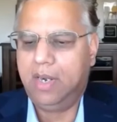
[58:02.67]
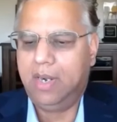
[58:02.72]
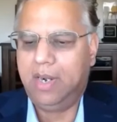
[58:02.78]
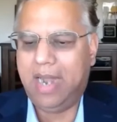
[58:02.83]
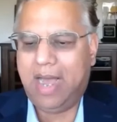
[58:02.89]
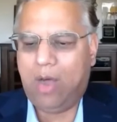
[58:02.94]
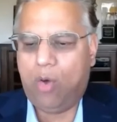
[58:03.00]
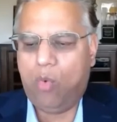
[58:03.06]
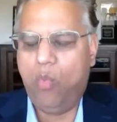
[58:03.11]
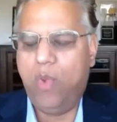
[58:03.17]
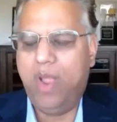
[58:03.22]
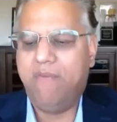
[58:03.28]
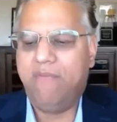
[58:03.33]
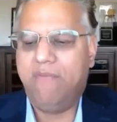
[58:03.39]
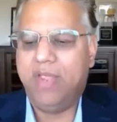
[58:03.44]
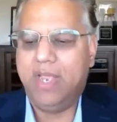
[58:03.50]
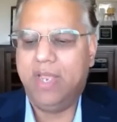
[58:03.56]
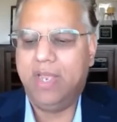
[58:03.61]
now
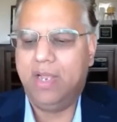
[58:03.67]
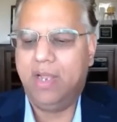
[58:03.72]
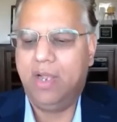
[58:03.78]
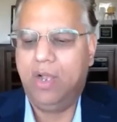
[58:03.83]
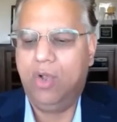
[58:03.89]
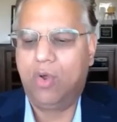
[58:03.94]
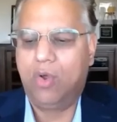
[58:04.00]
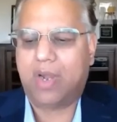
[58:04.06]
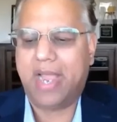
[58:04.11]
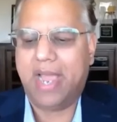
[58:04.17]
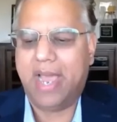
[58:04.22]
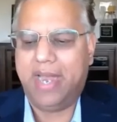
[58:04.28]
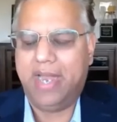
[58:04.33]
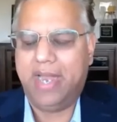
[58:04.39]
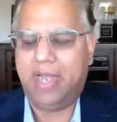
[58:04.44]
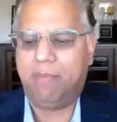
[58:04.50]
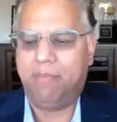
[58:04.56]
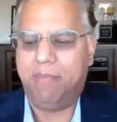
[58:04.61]
when we look at
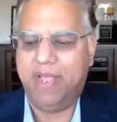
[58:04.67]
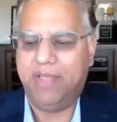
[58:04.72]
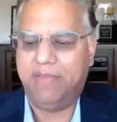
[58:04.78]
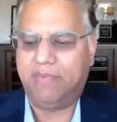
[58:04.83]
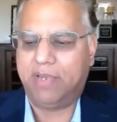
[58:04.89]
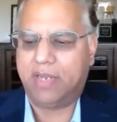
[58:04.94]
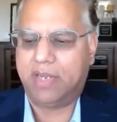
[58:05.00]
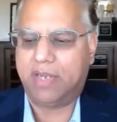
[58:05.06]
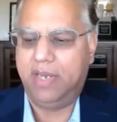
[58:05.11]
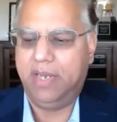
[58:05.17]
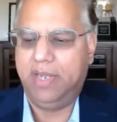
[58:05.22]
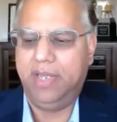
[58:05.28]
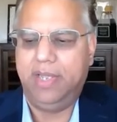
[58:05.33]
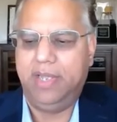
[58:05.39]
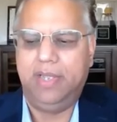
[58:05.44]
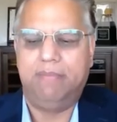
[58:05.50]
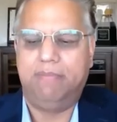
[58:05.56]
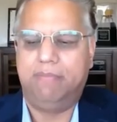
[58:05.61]
it,
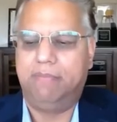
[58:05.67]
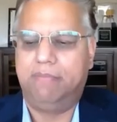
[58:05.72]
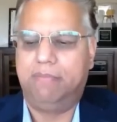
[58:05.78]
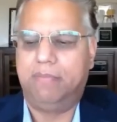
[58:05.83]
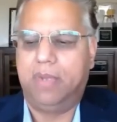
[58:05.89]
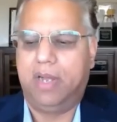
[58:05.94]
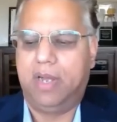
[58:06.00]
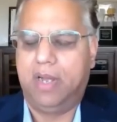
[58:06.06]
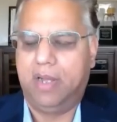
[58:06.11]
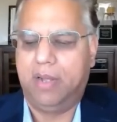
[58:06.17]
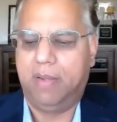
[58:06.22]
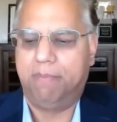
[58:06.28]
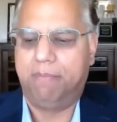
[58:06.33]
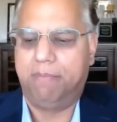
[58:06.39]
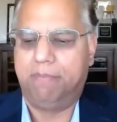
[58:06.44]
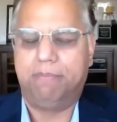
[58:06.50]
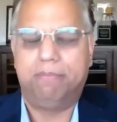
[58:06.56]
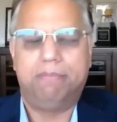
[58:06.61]
basically uh,
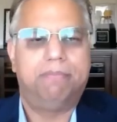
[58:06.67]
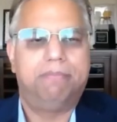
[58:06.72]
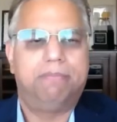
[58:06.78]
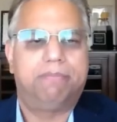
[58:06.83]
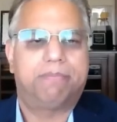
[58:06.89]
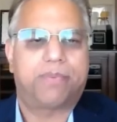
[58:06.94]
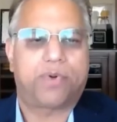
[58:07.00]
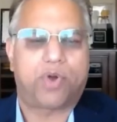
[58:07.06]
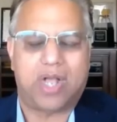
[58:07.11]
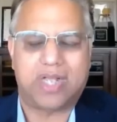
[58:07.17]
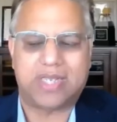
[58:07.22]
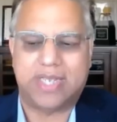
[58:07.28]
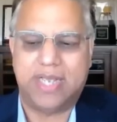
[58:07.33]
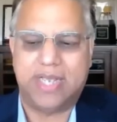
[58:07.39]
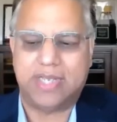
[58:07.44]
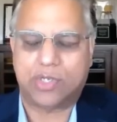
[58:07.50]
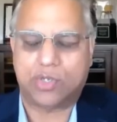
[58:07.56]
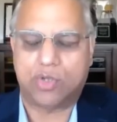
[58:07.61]

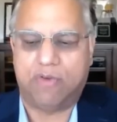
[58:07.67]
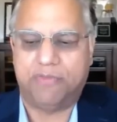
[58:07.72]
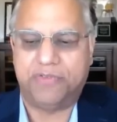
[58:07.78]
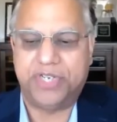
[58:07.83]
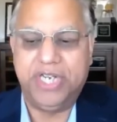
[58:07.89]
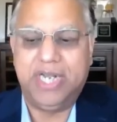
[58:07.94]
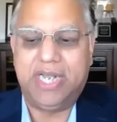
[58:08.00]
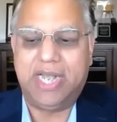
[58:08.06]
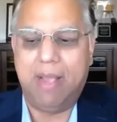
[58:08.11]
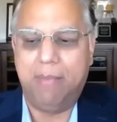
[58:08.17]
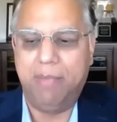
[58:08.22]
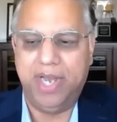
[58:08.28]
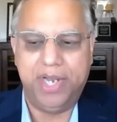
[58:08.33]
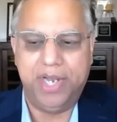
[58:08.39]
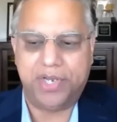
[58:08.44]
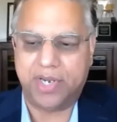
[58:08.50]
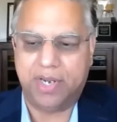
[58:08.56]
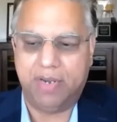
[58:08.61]
process of sheet
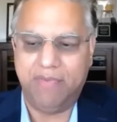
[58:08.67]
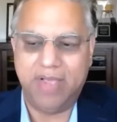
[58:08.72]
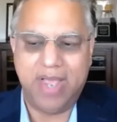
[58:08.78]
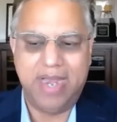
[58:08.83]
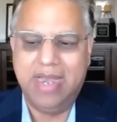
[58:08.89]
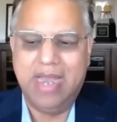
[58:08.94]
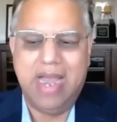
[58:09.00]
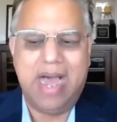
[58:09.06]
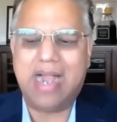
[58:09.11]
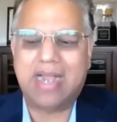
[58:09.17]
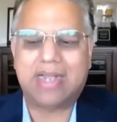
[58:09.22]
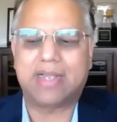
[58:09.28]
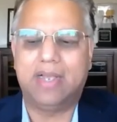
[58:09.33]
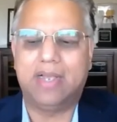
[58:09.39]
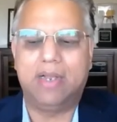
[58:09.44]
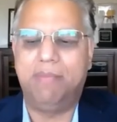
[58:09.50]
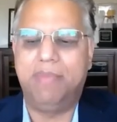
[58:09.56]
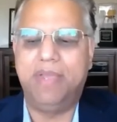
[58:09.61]
lamination, we are not
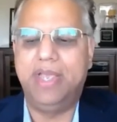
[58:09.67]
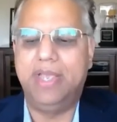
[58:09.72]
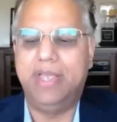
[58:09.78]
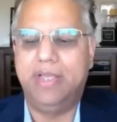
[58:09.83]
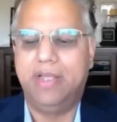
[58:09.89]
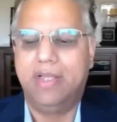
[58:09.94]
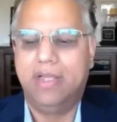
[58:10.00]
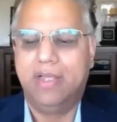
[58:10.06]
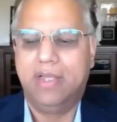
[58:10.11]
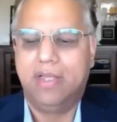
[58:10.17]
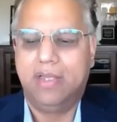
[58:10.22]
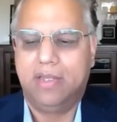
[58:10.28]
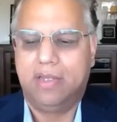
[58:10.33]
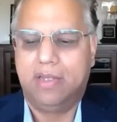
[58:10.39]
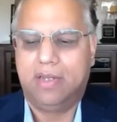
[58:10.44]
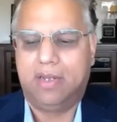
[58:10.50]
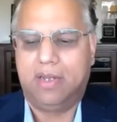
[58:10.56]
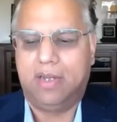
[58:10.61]
going to be
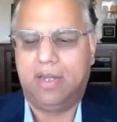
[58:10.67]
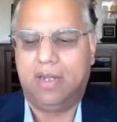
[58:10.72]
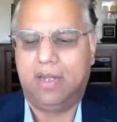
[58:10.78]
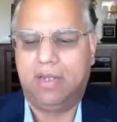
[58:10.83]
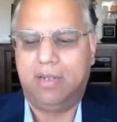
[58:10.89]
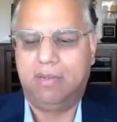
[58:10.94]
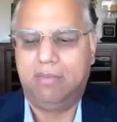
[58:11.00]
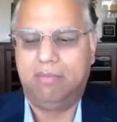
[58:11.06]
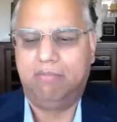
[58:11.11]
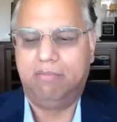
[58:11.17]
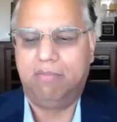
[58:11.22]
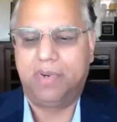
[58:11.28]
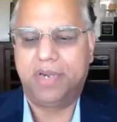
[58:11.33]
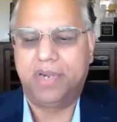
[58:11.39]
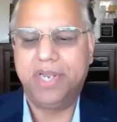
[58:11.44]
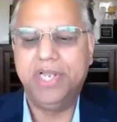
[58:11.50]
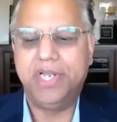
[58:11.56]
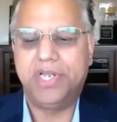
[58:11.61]
uh,
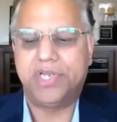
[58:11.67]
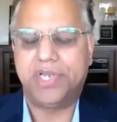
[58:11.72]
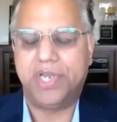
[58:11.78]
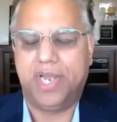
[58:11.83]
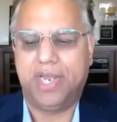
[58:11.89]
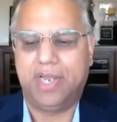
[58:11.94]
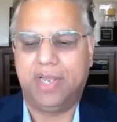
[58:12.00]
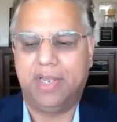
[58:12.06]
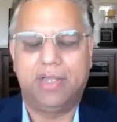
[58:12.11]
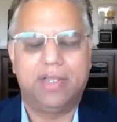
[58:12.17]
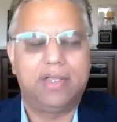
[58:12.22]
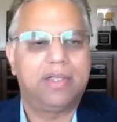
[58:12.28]
reaching,